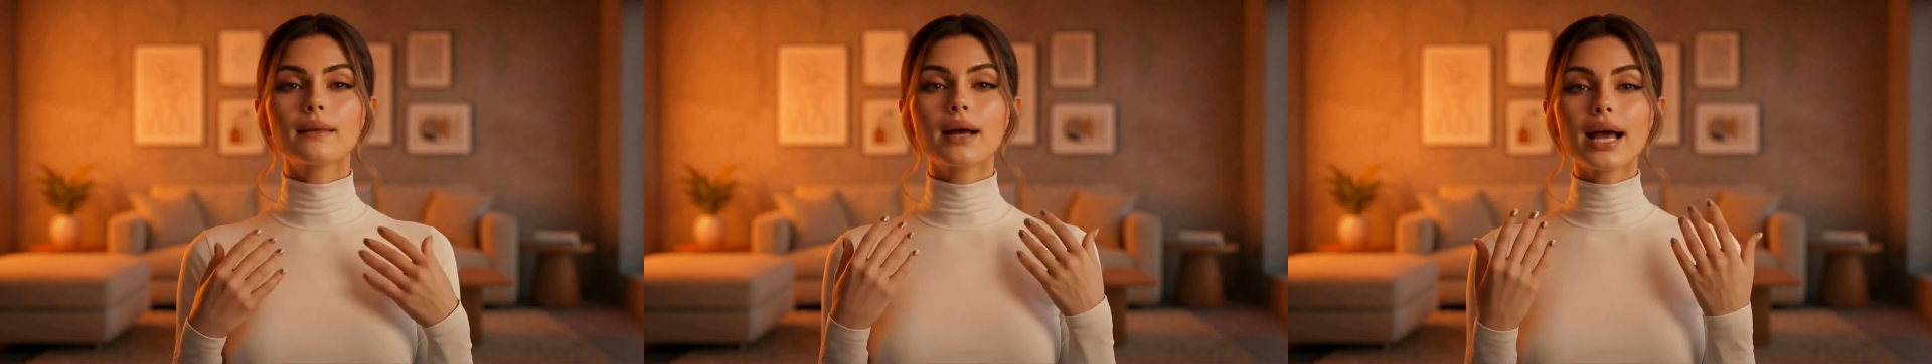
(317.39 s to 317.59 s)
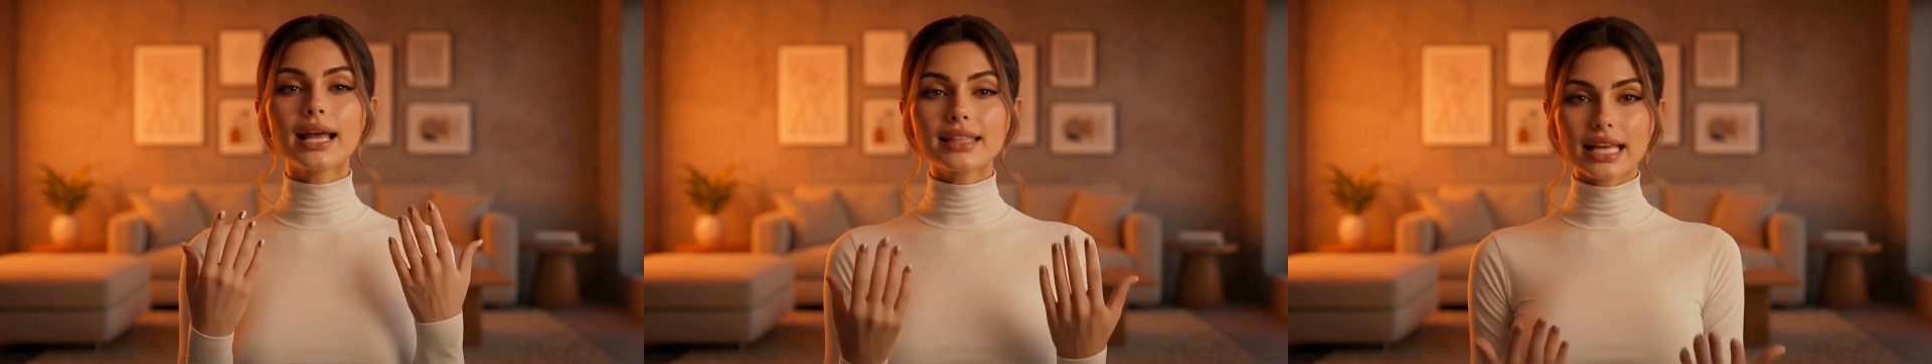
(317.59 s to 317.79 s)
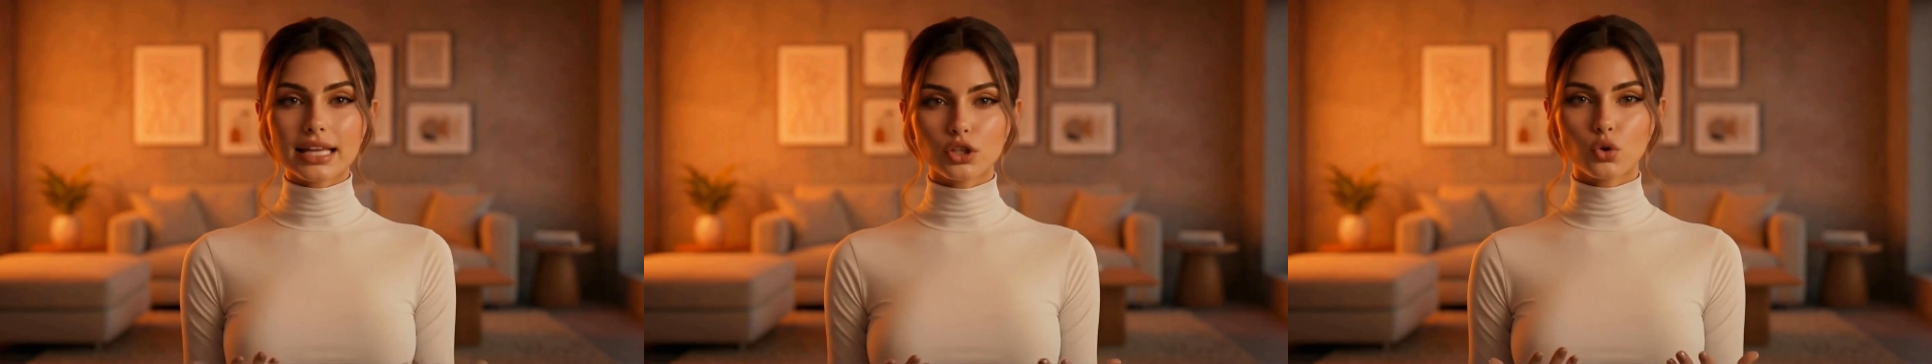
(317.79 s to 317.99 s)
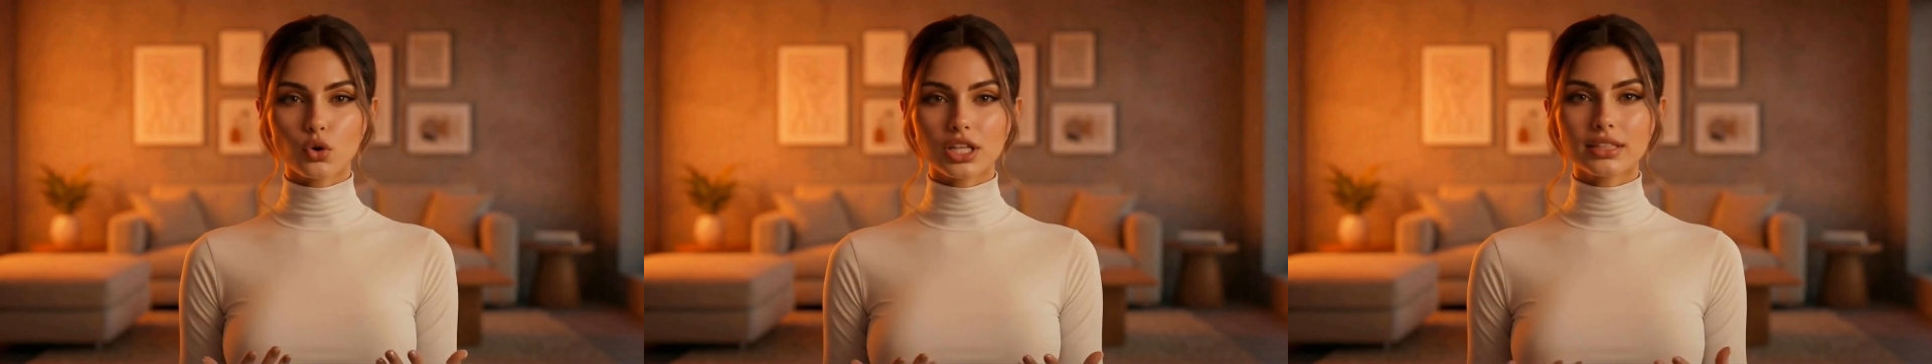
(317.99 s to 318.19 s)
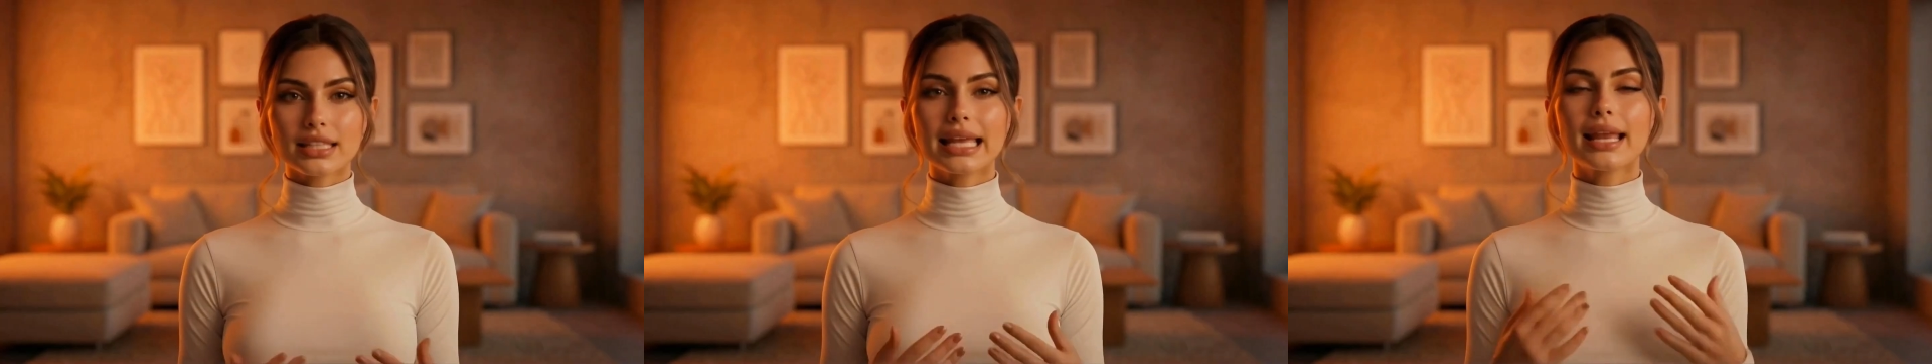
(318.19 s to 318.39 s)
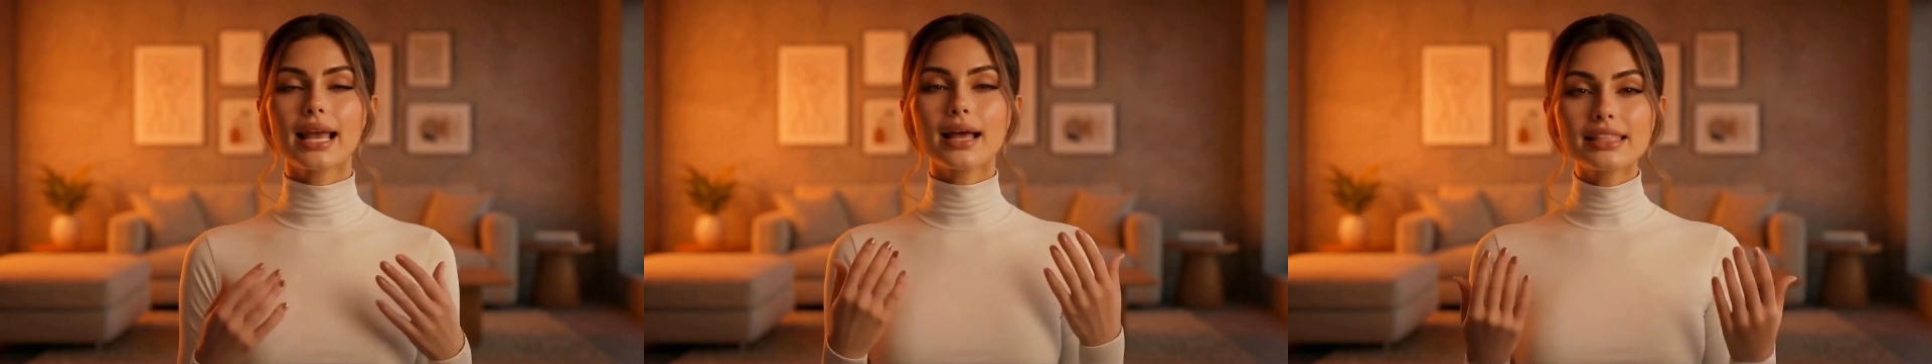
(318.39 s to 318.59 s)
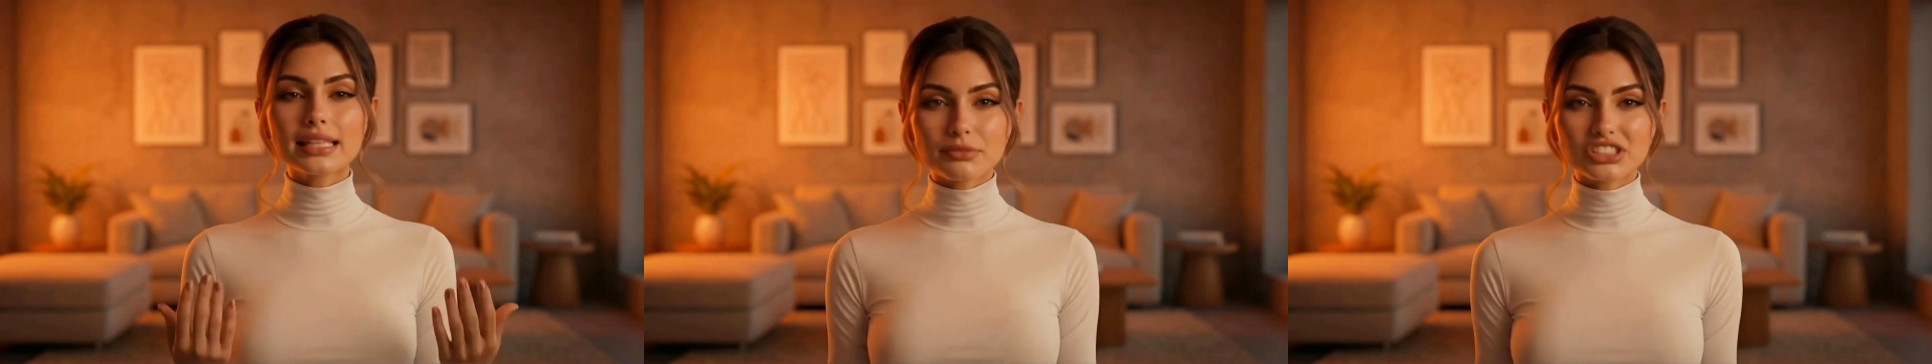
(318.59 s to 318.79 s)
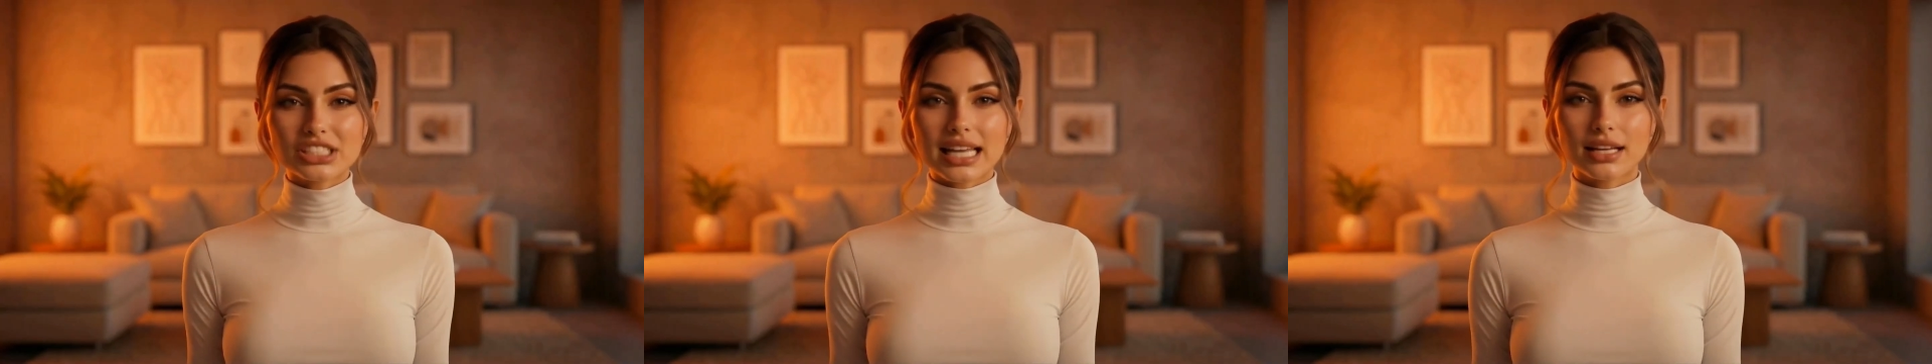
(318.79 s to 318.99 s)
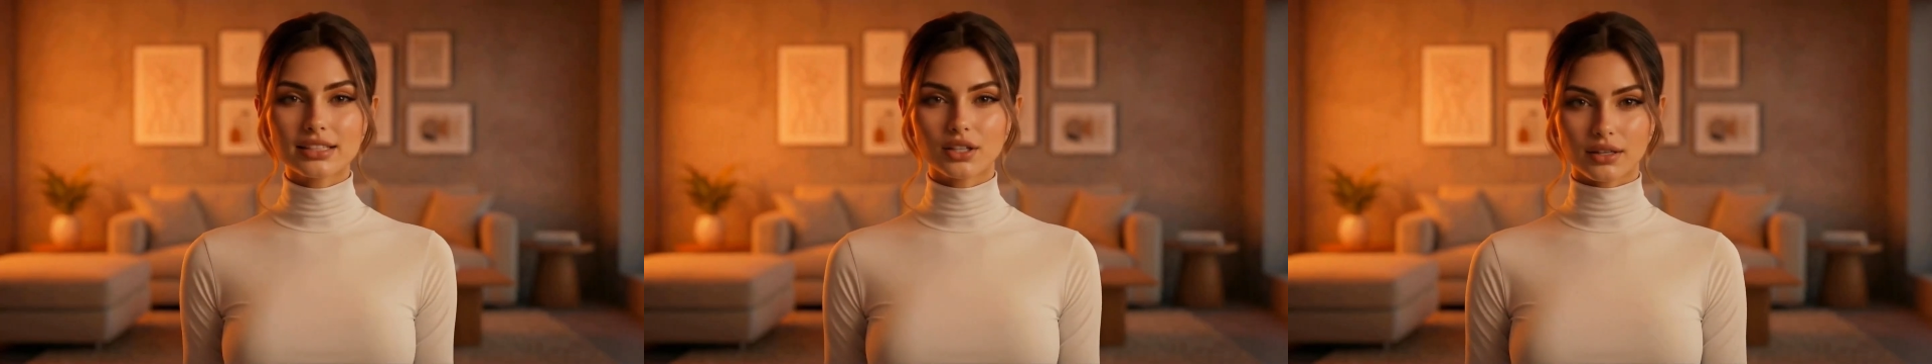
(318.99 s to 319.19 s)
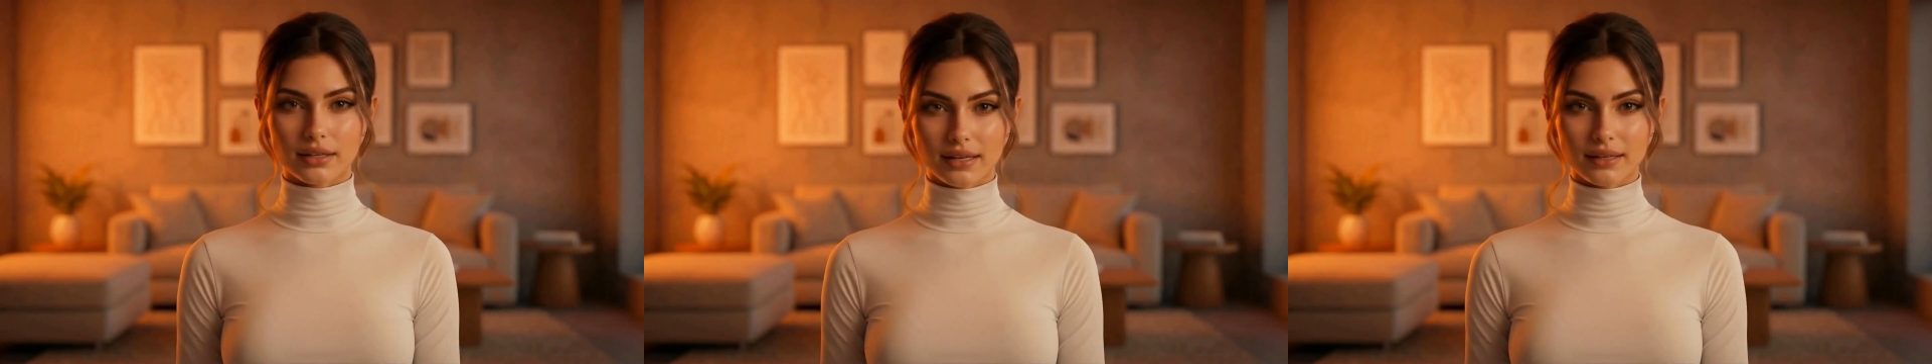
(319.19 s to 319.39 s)
I then quickly cut them
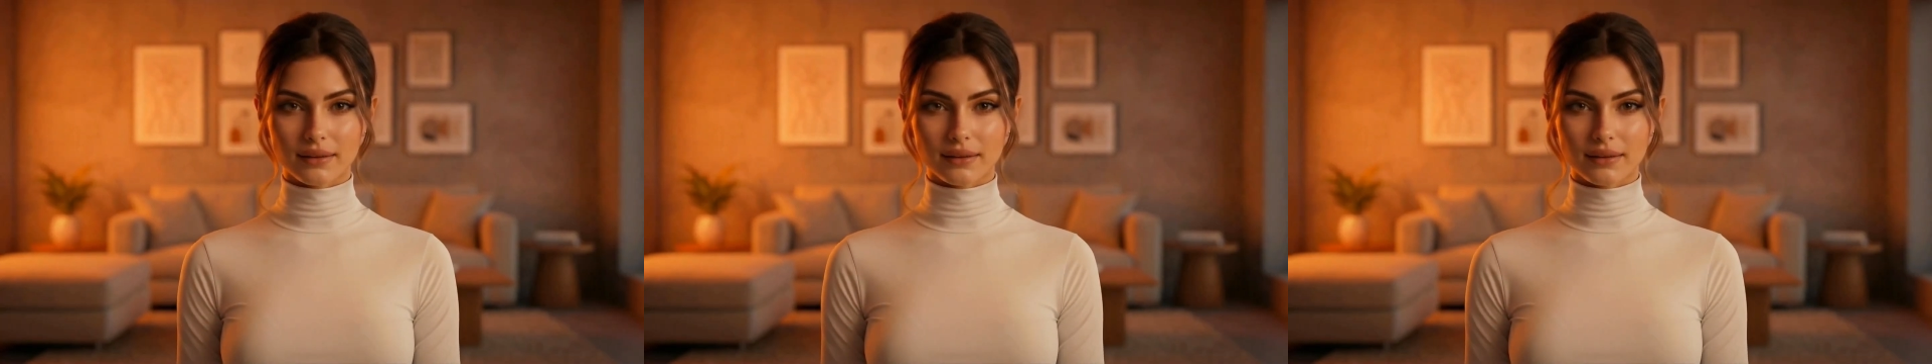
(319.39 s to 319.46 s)
together.